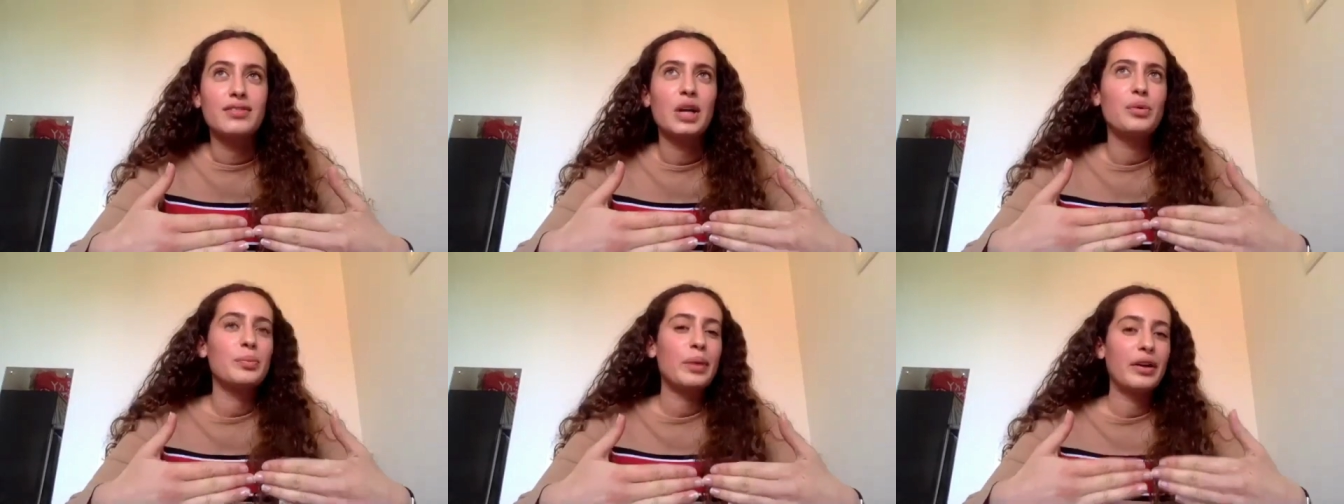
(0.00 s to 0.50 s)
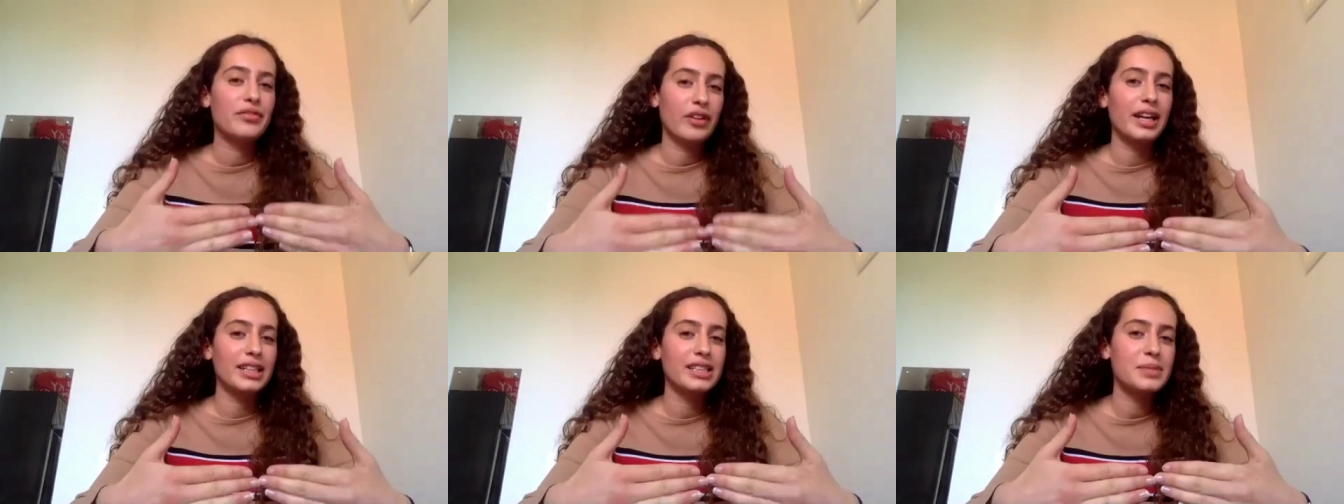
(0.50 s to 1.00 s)
like with my
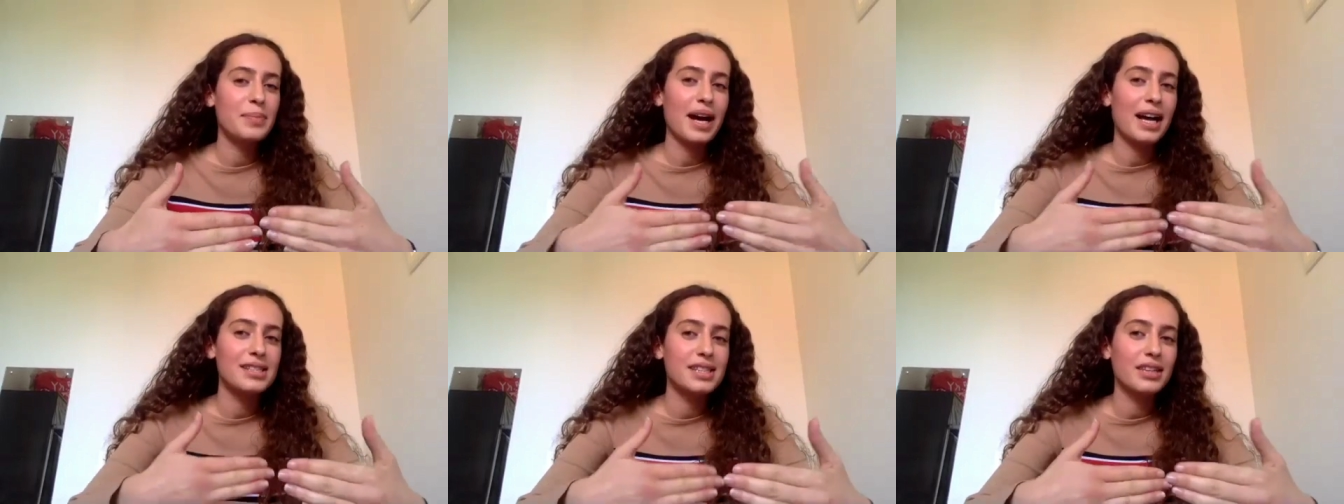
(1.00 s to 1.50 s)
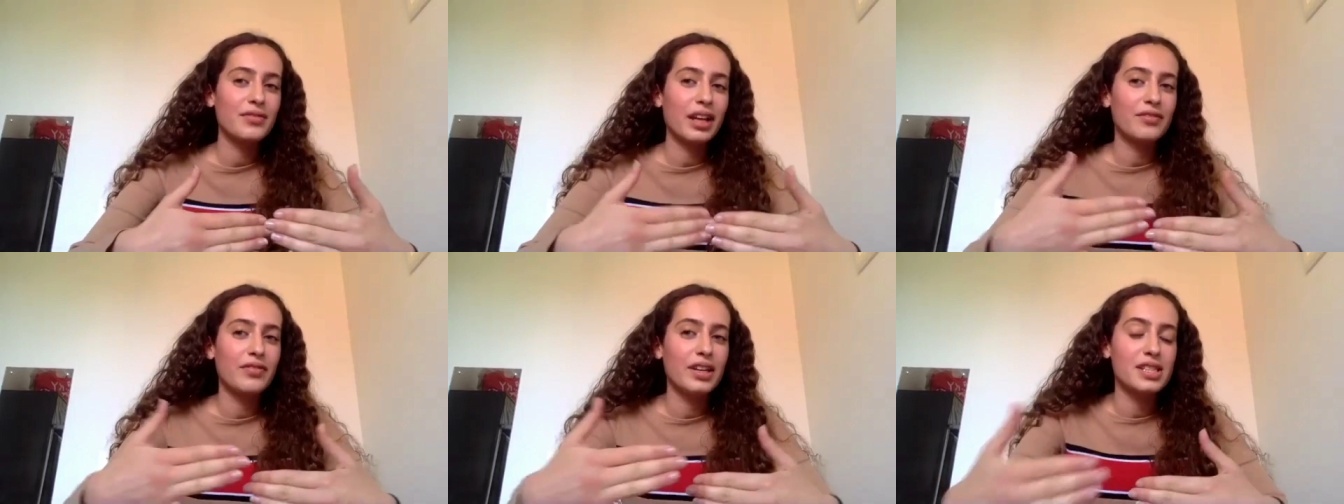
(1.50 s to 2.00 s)
friends, but as they've
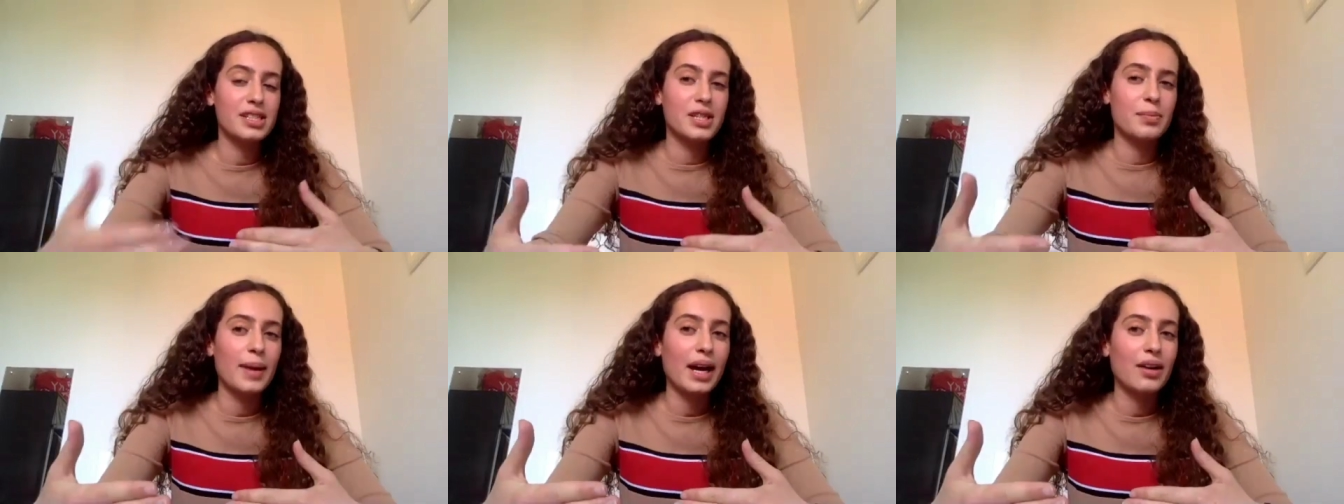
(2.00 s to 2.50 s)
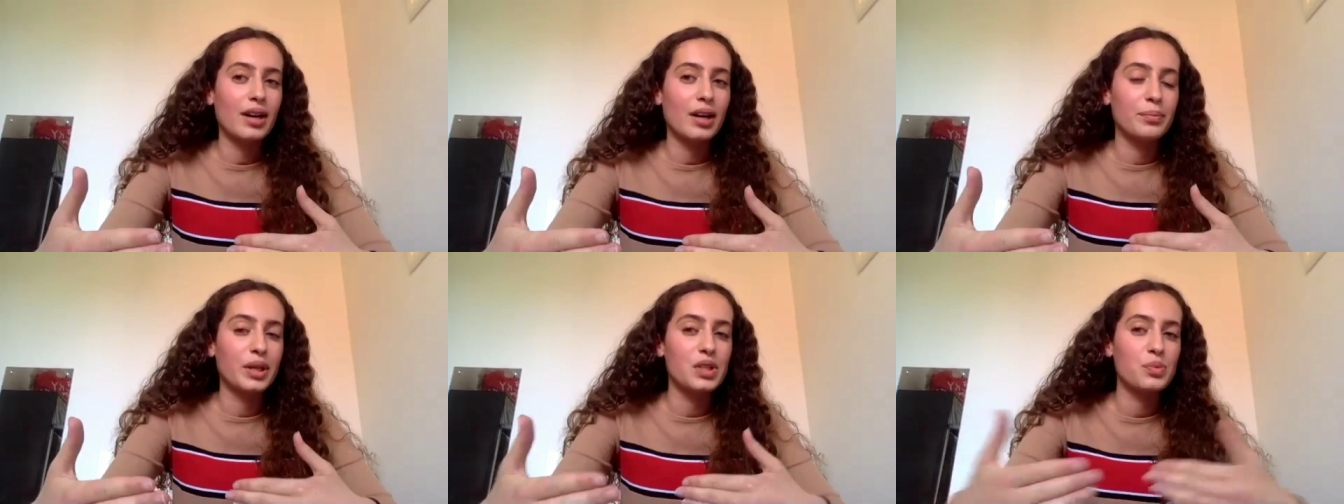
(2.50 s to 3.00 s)
like faded into the background
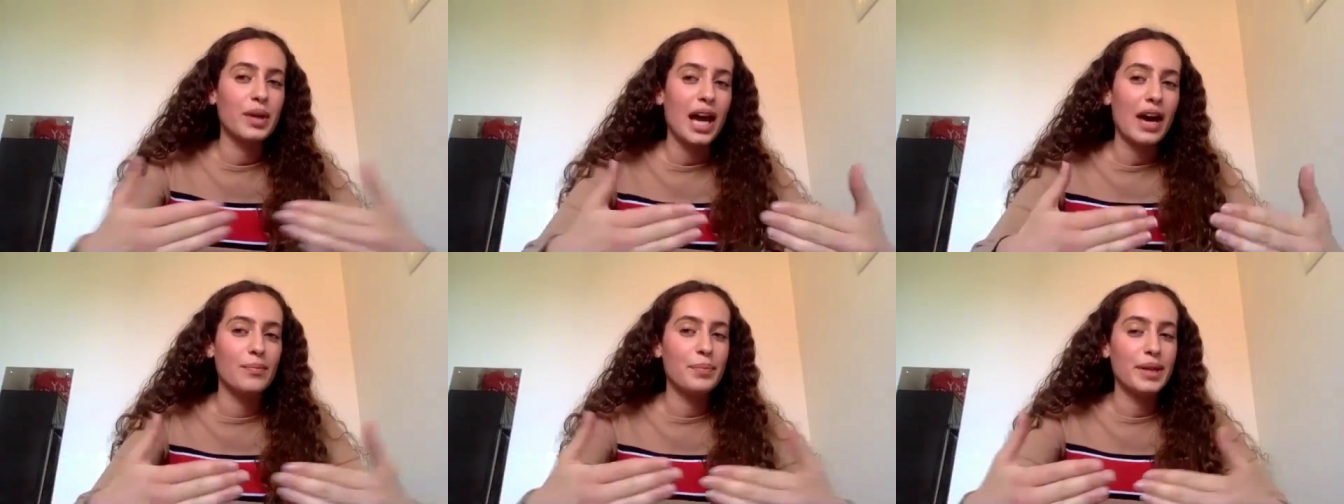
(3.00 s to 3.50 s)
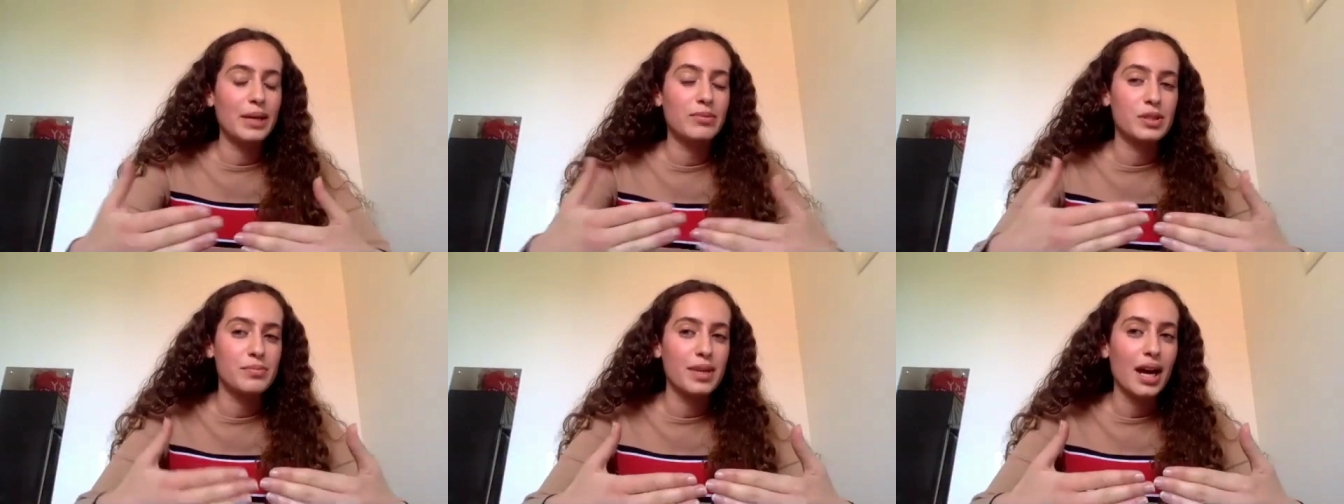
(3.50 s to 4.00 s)
because we haven't been able
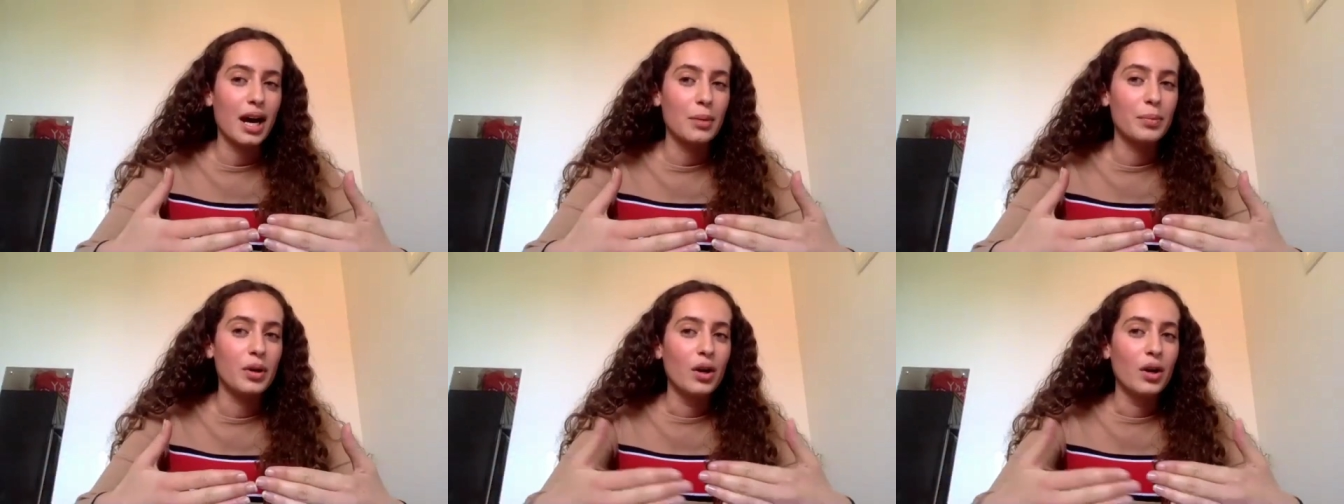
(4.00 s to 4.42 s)
to meet up,